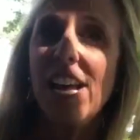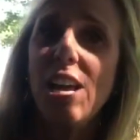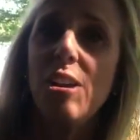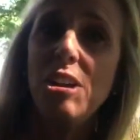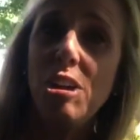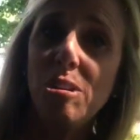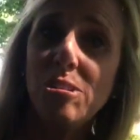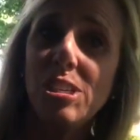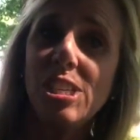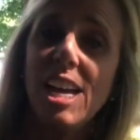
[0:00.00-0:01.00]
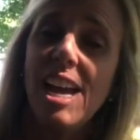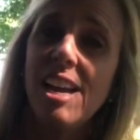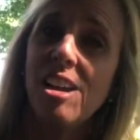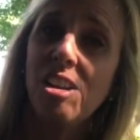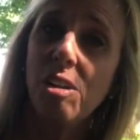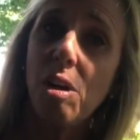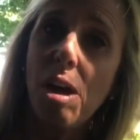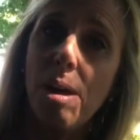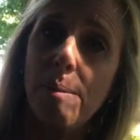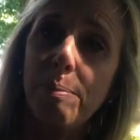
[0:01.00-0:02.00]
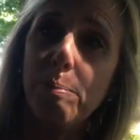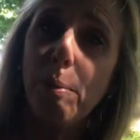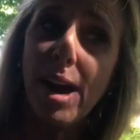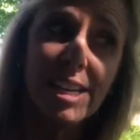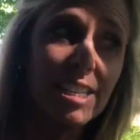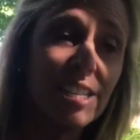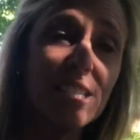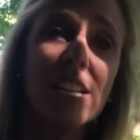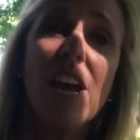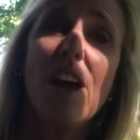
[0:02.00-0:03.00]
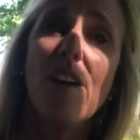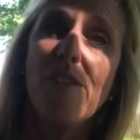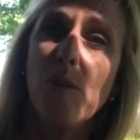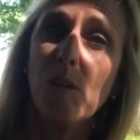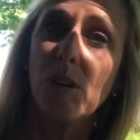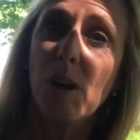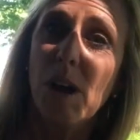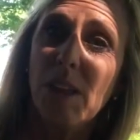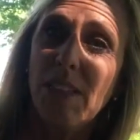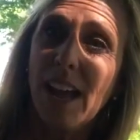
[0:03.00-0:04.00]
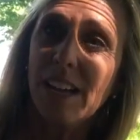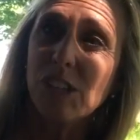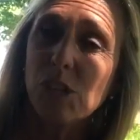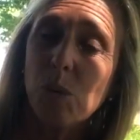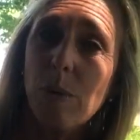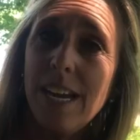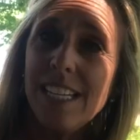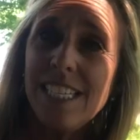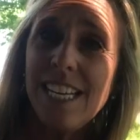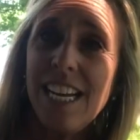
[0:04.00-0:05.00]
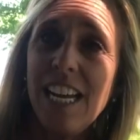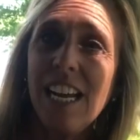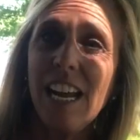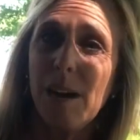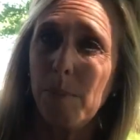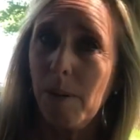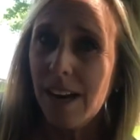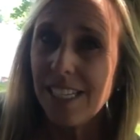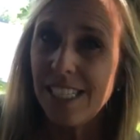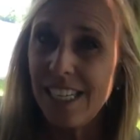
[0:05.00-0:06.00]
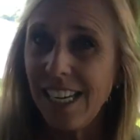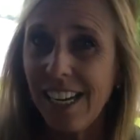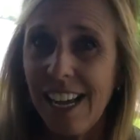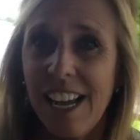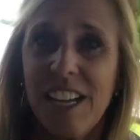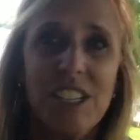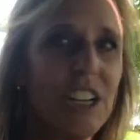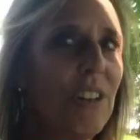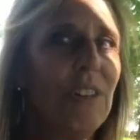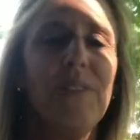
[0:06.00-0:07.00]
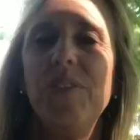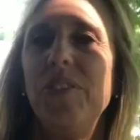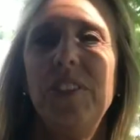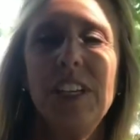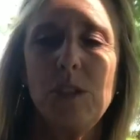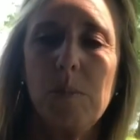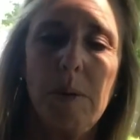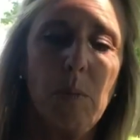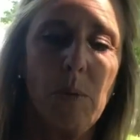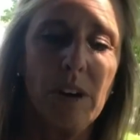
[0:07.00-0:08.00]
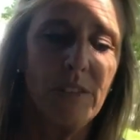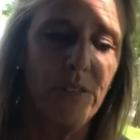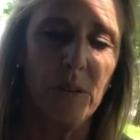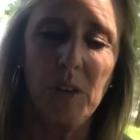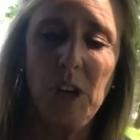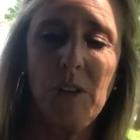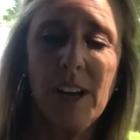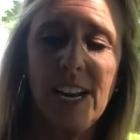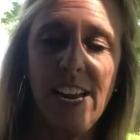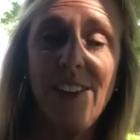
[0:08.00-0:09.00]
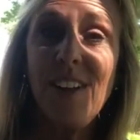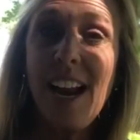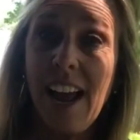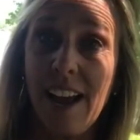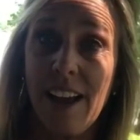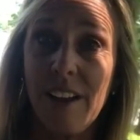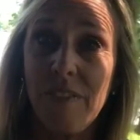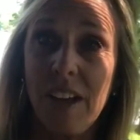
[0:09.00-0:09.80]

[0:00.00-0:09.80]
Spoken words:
use and practice for that squeezing and pressing. So this would be wonderful. You could even have